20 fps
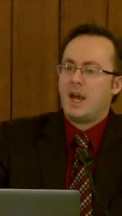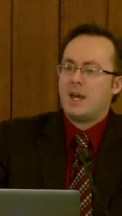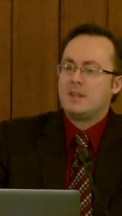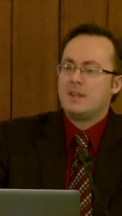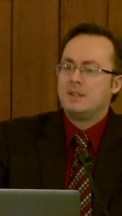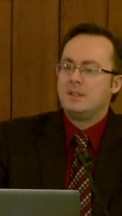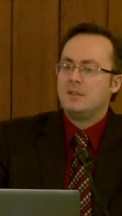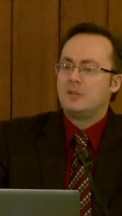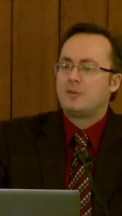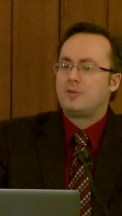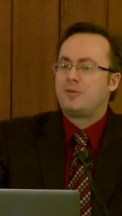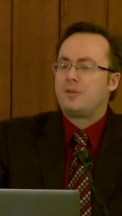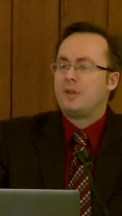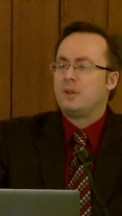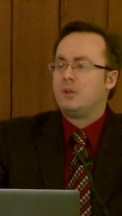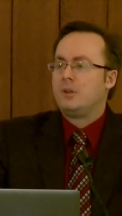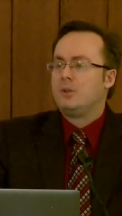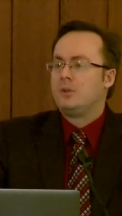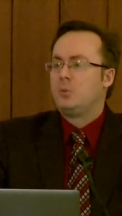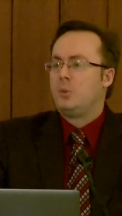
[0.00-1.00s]
and then is
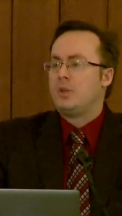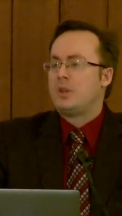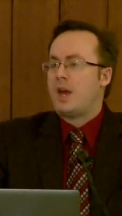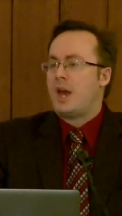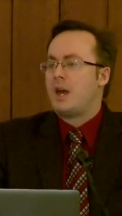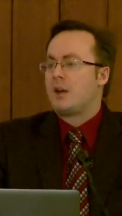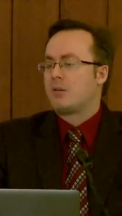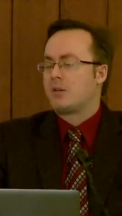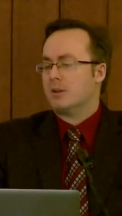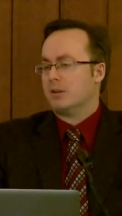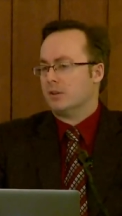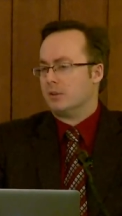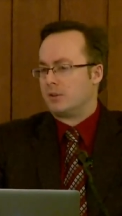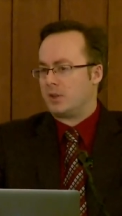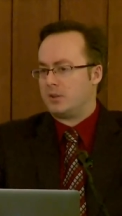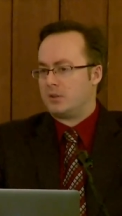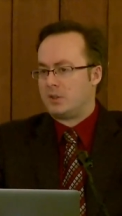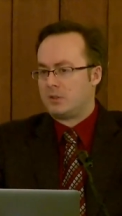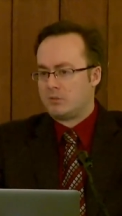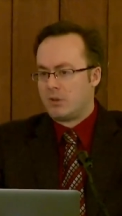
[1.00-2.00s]
filled with
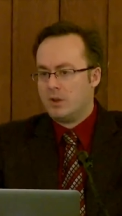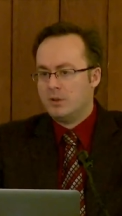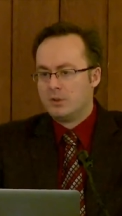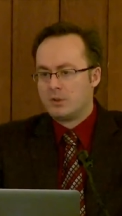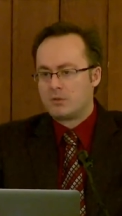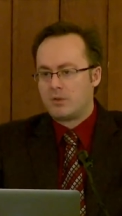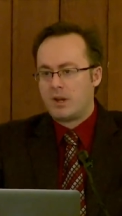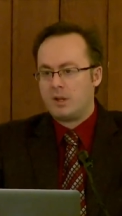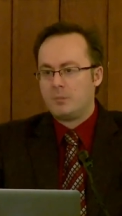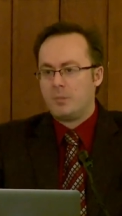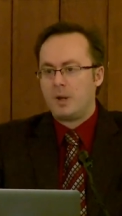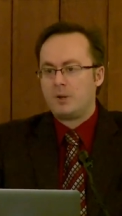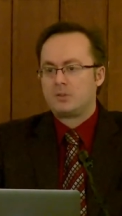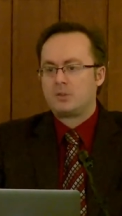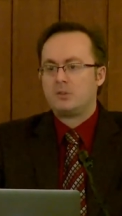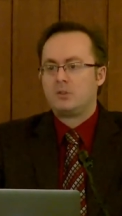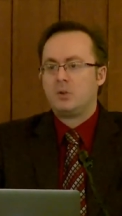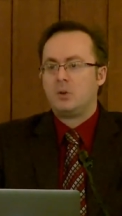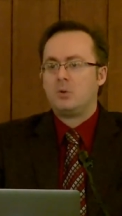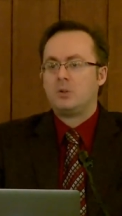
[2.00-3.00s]
errands as he runs around
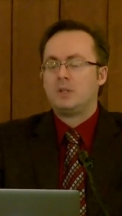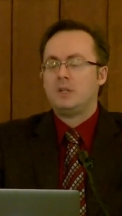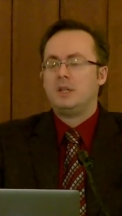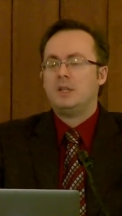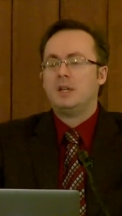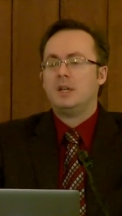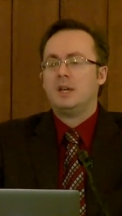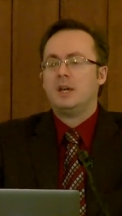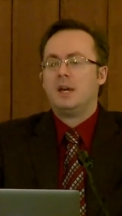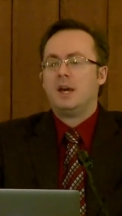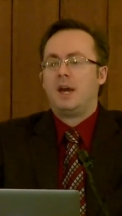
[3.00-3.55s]
Punxsutawney,